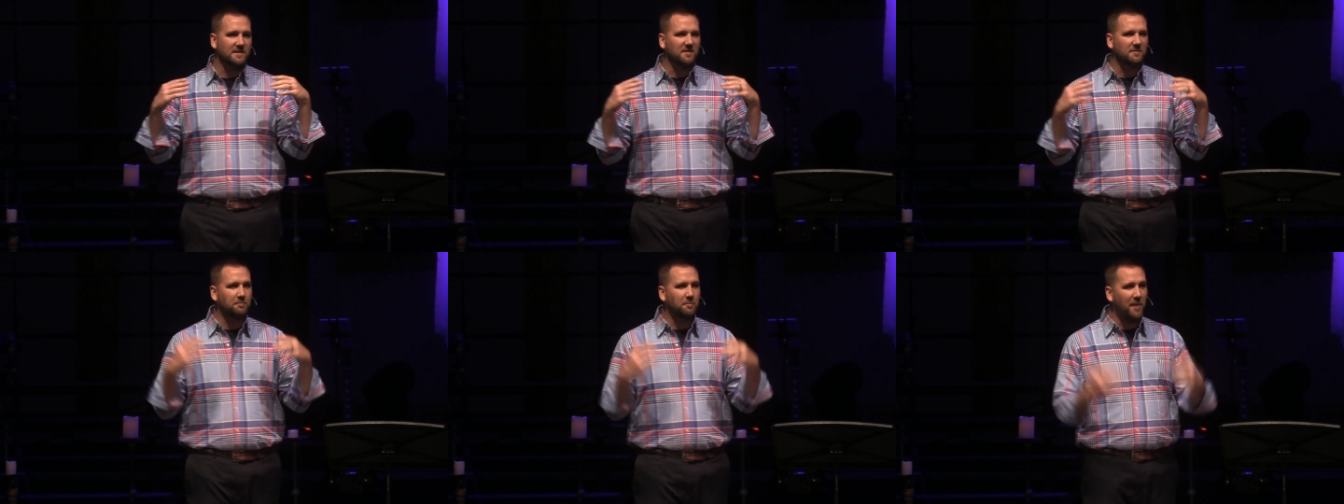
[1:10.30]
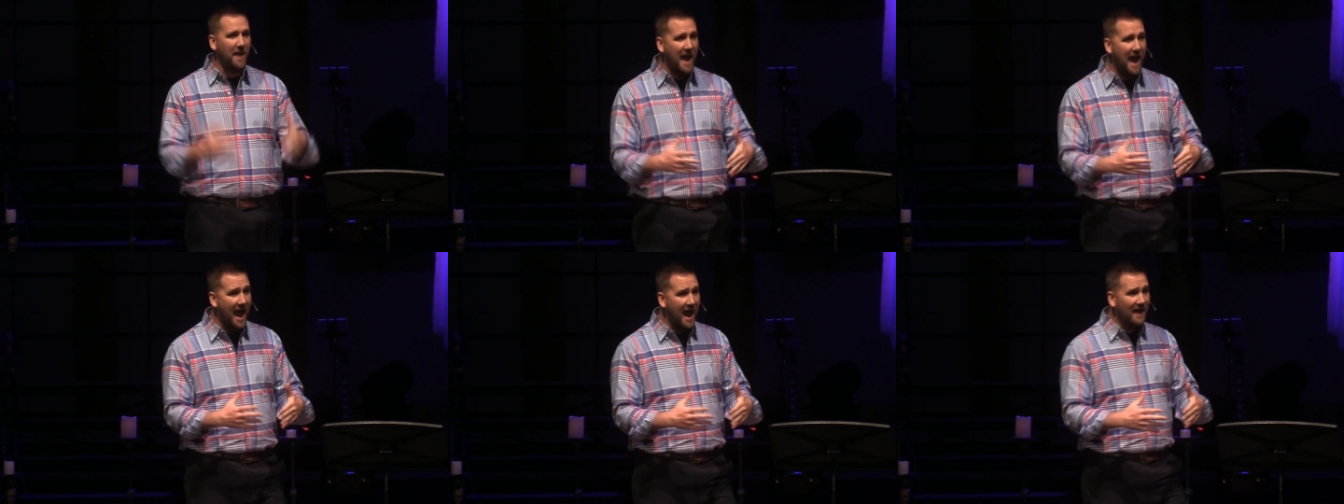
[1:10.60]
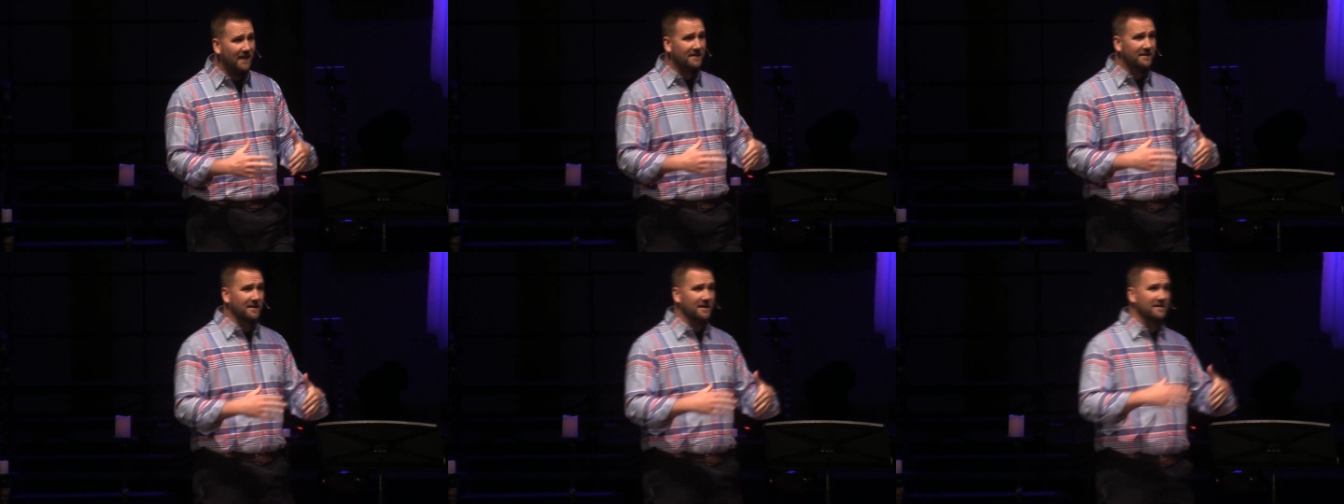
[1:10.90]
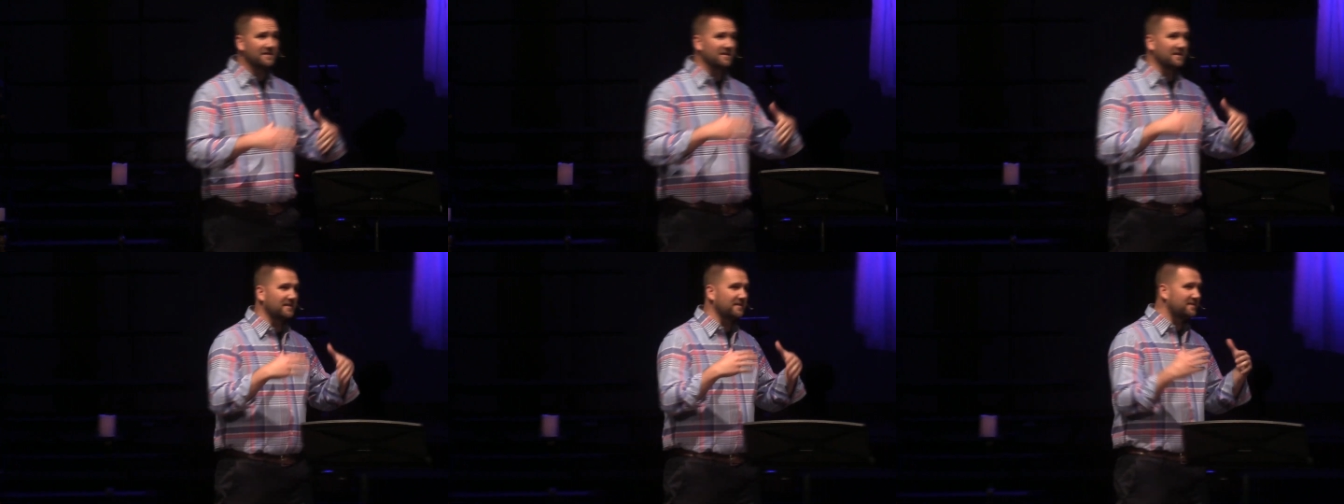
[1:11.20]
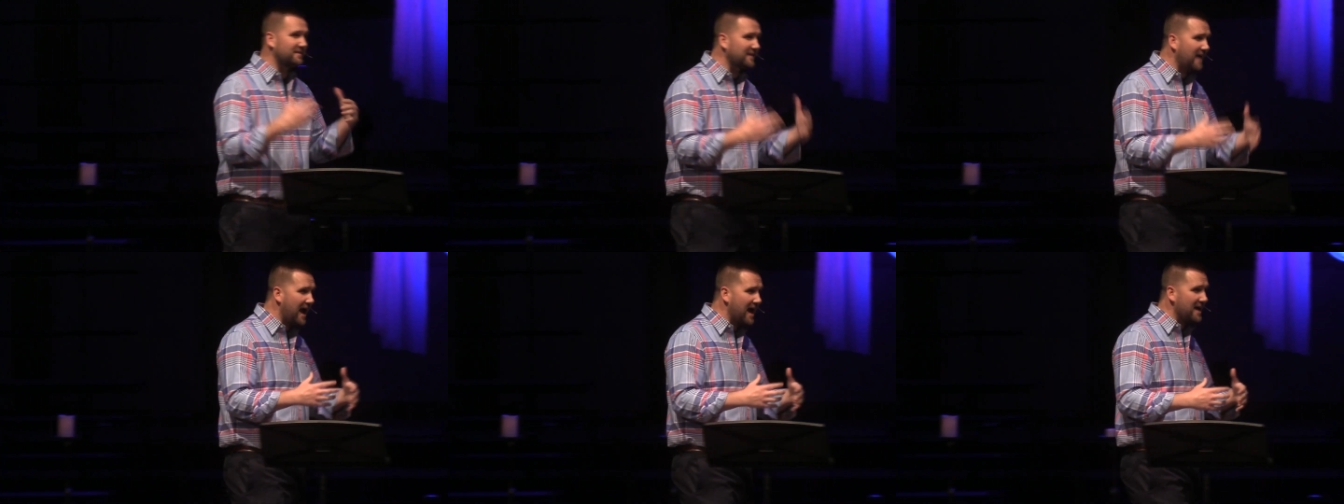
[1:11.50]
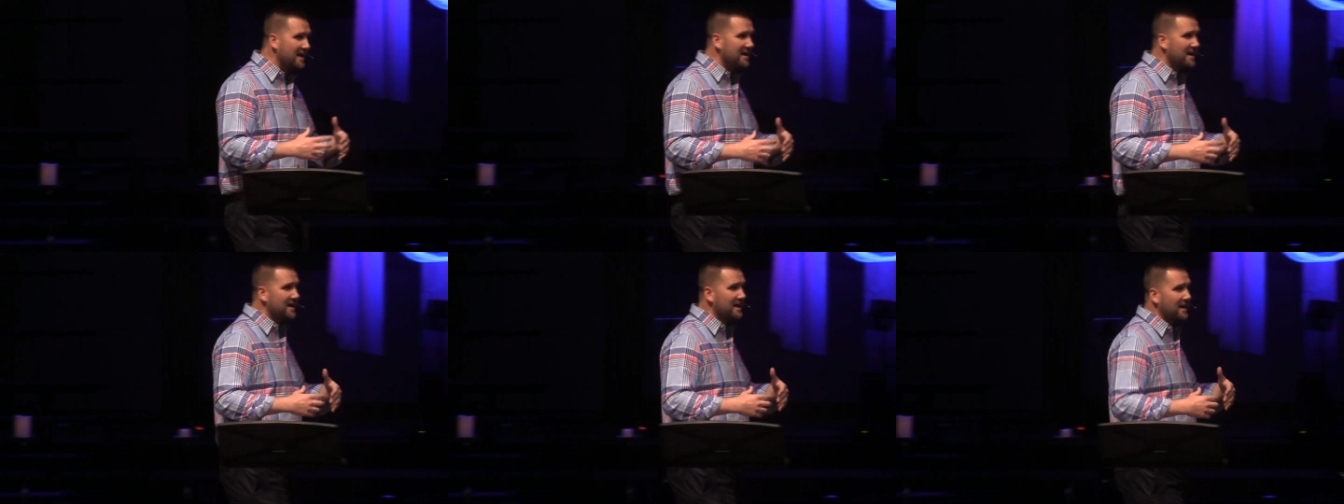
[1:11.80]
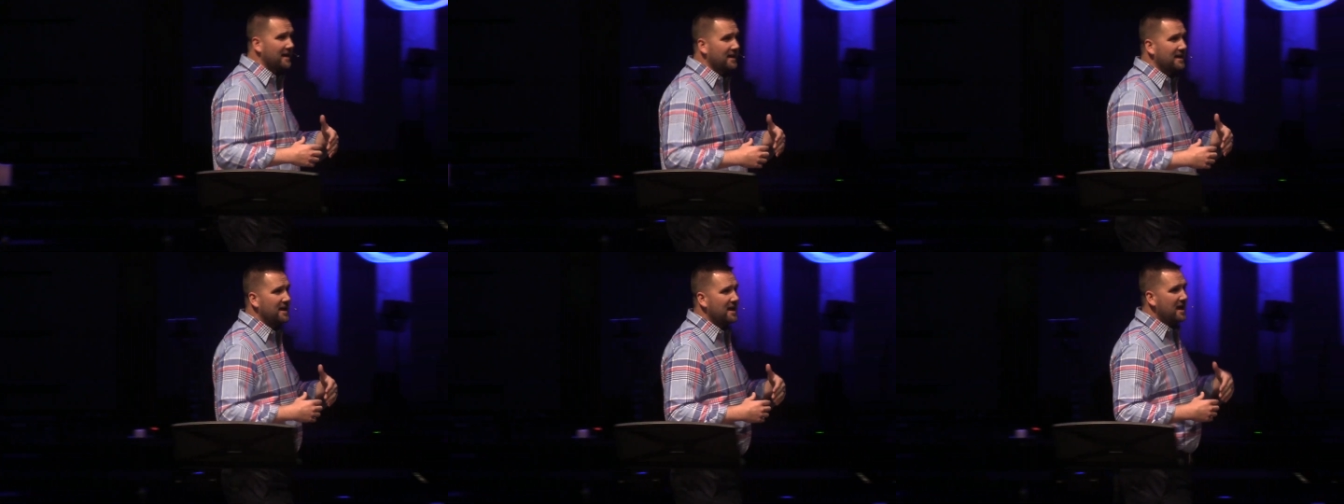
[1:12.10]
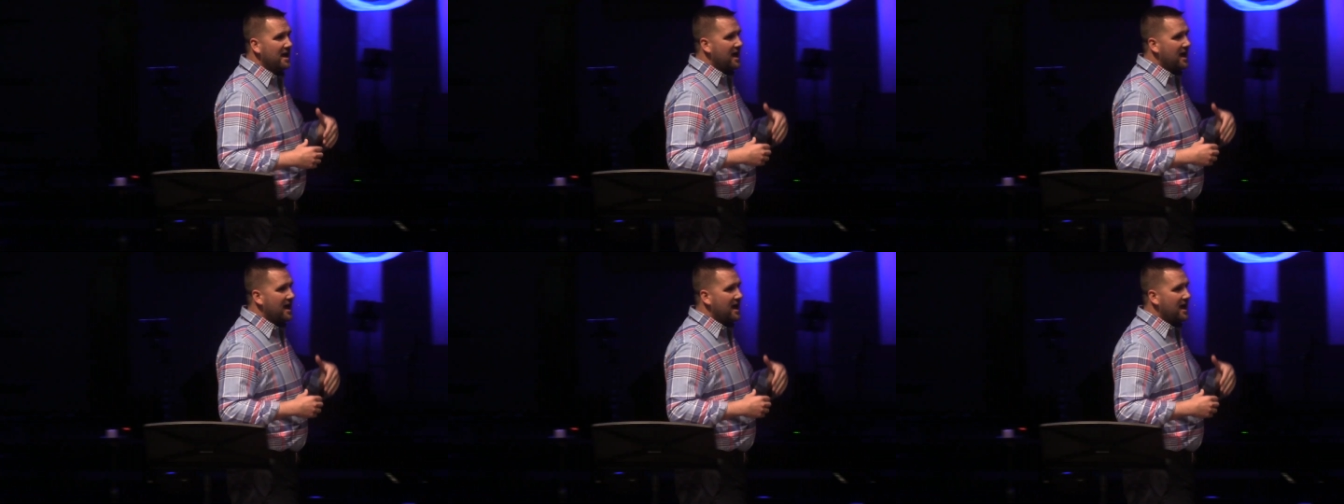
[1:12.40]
is packed, and it's exciting, and